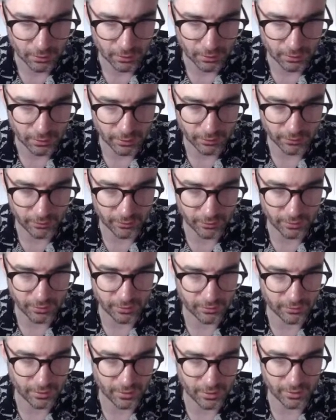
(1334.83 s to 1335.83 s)
let's
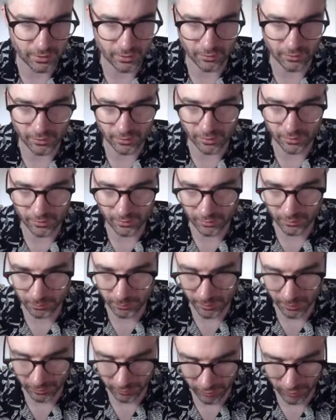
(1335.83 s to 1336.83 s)
continue this
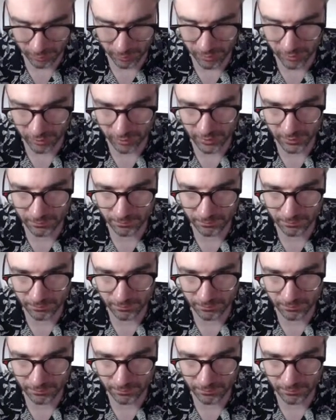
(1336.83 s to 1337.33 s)
bit of geometry.